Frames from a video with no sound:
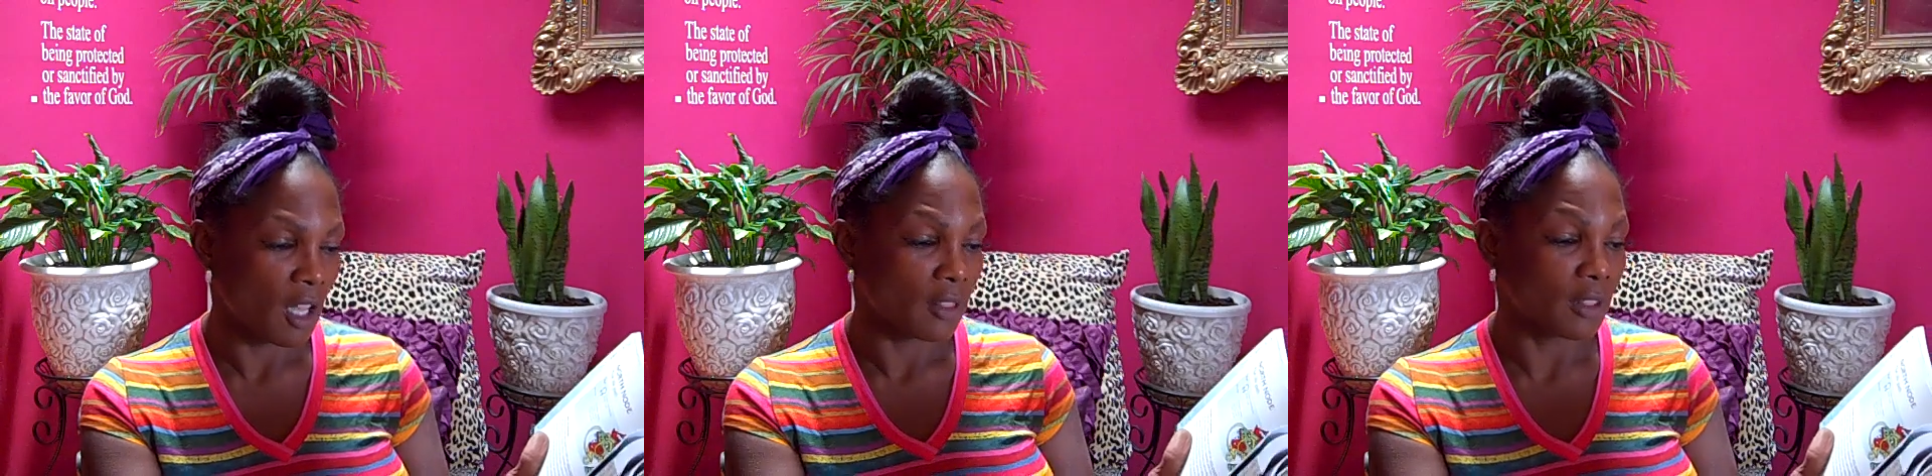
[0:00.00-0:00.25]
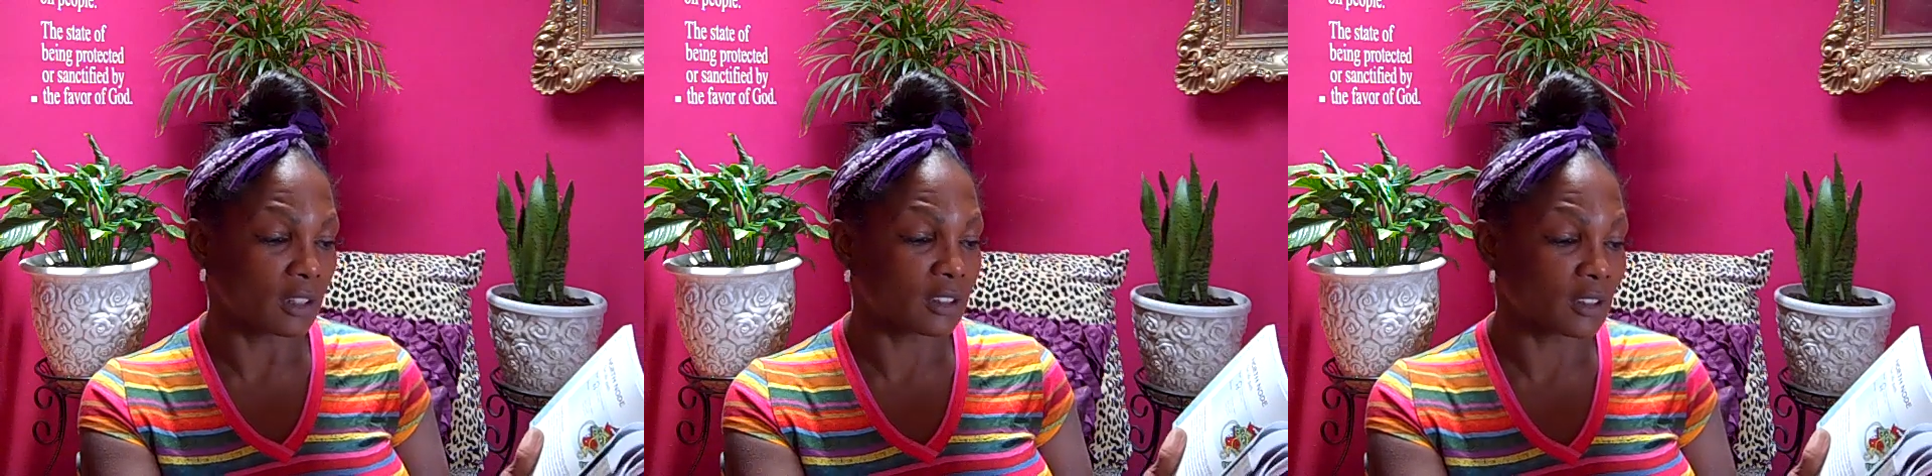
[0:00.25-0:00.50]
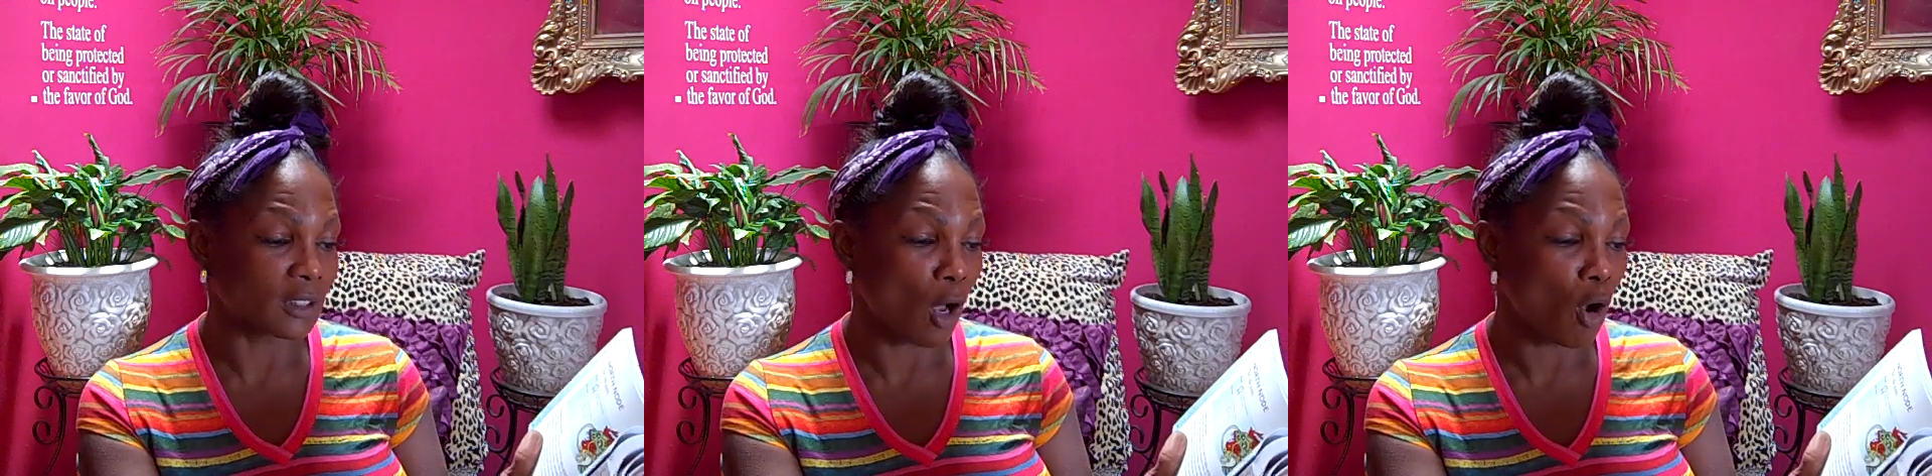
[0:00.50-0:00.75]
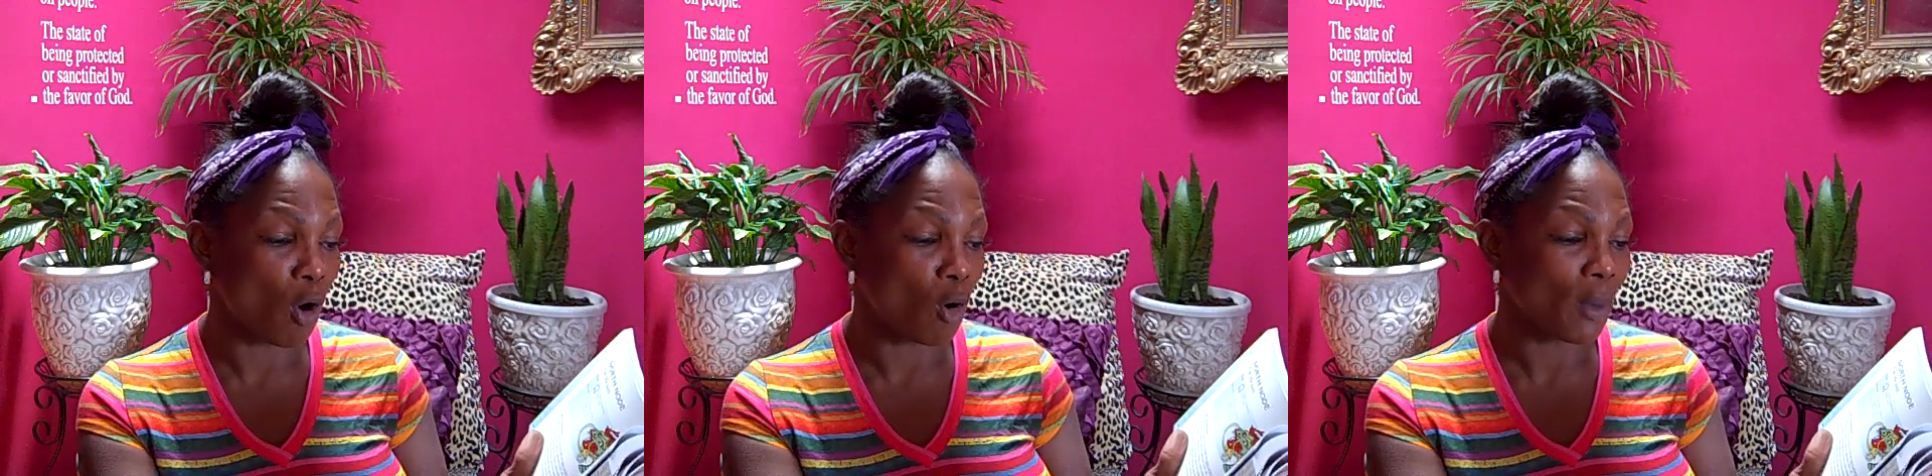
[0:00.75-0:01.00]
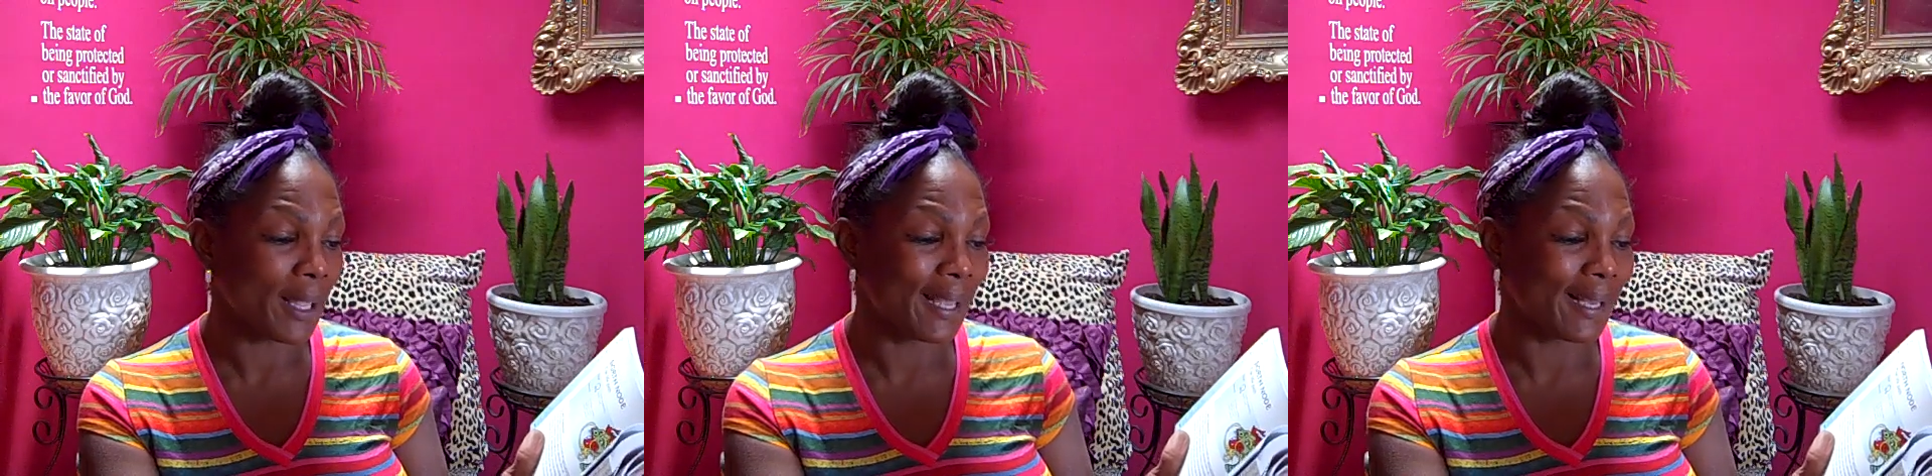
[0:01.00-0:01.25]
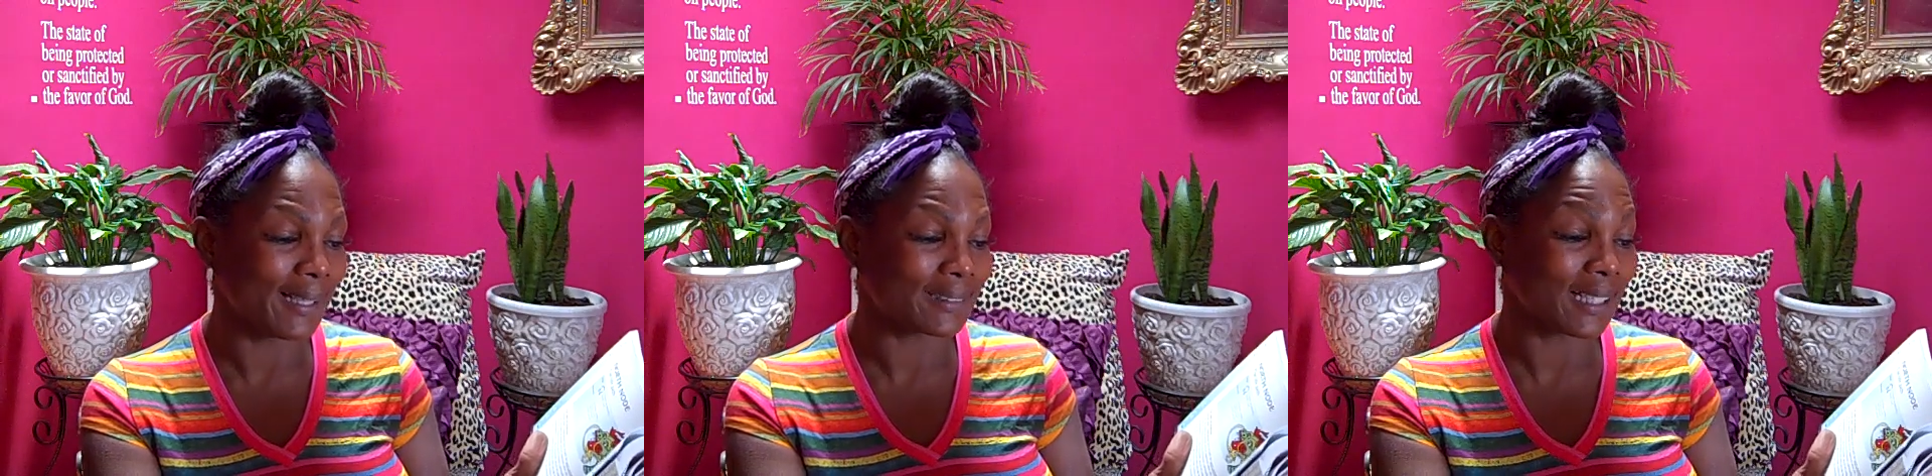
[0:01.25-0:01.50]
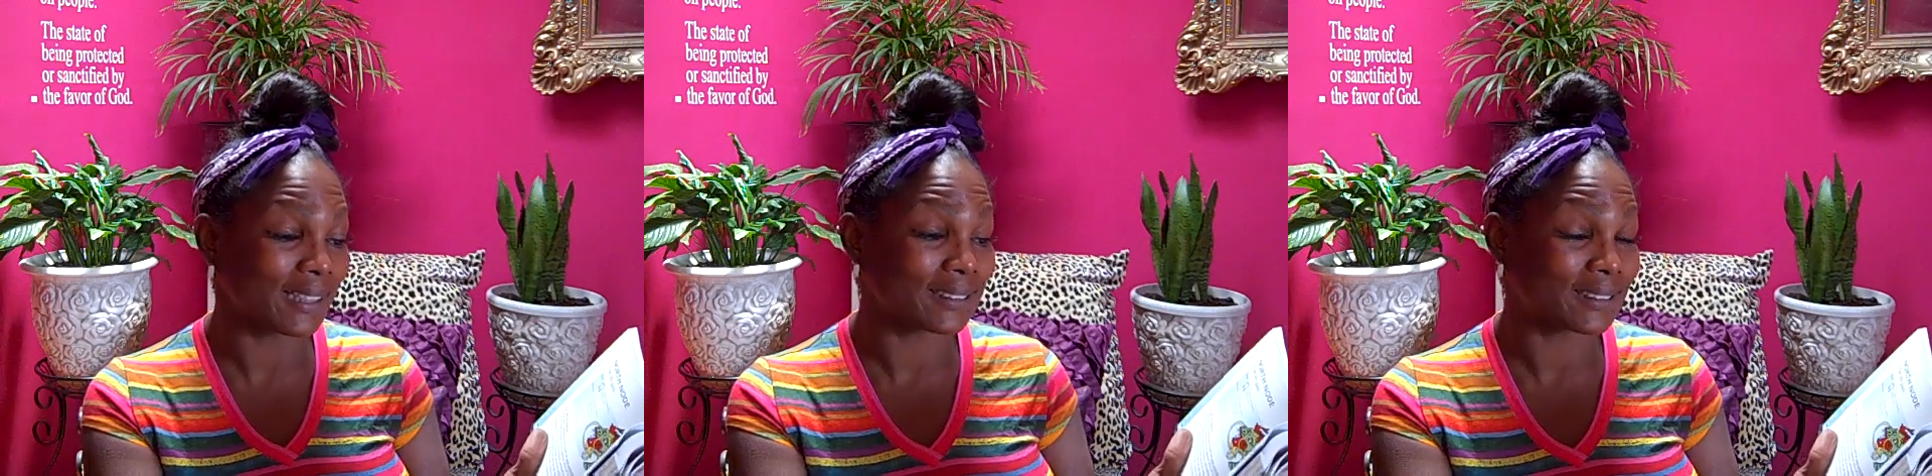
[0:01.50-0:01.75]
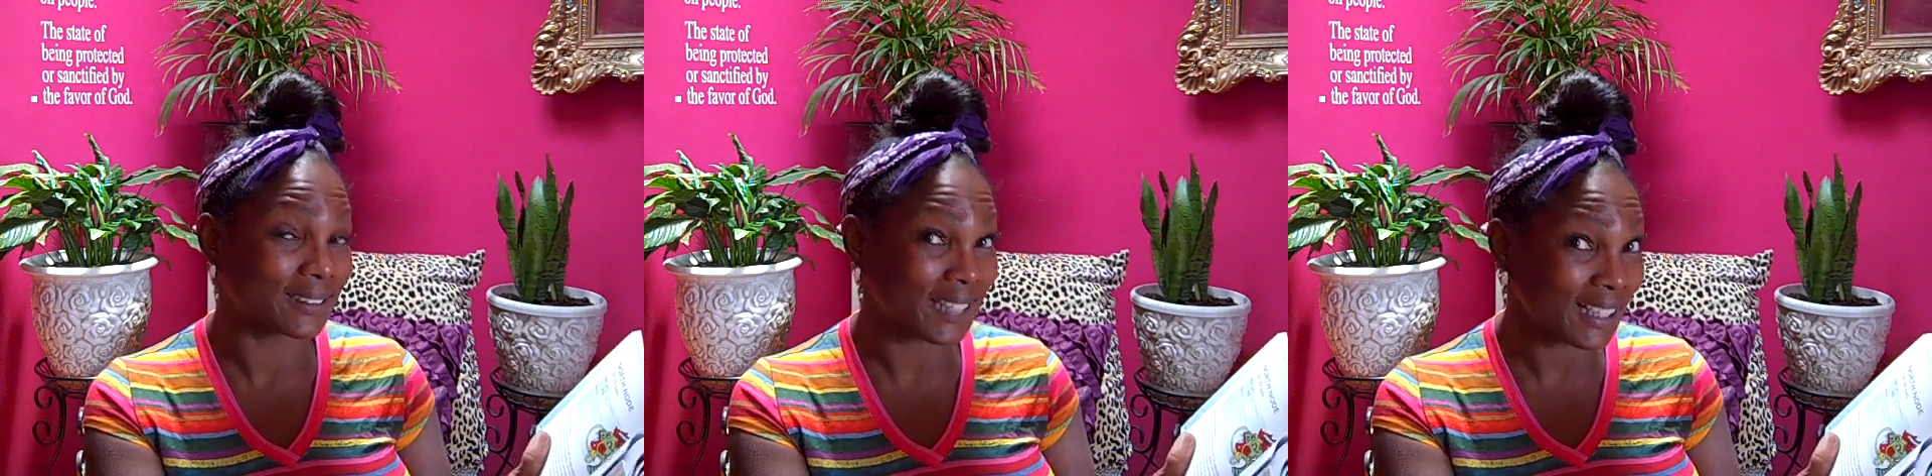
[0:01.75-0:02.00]
The soul is
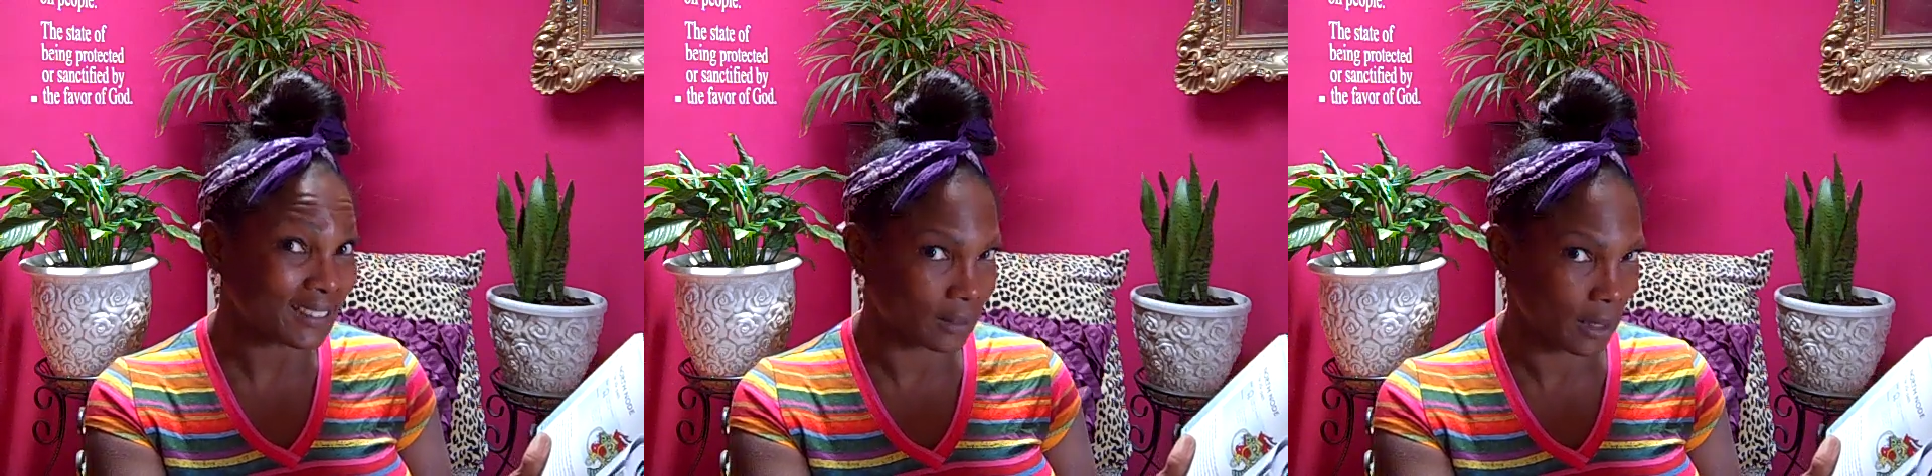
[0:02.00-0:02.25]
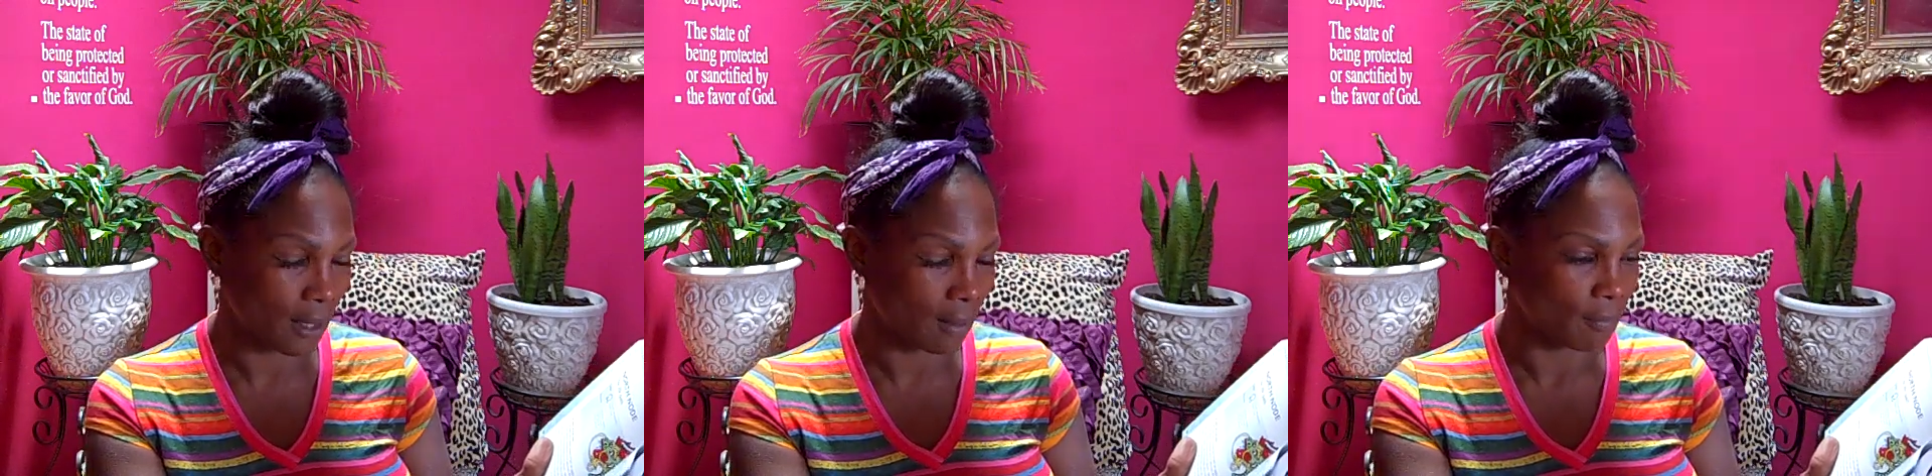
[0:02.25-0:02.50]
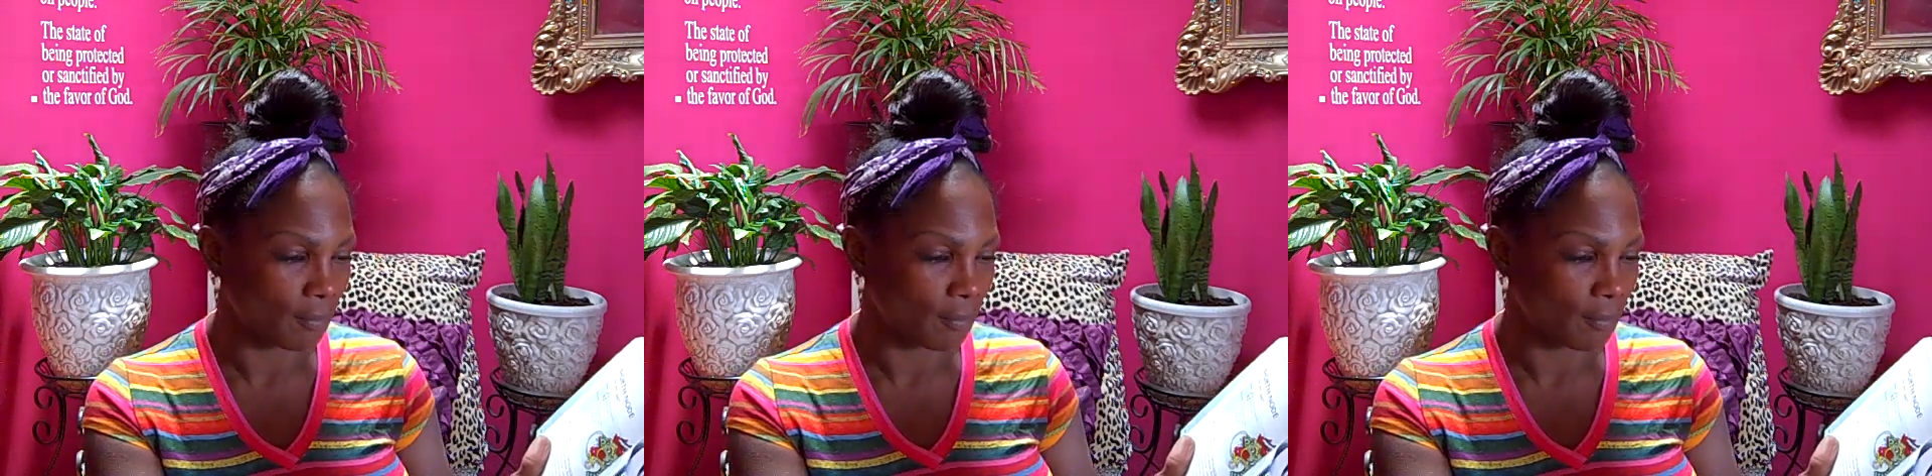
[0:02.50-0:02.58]
assisting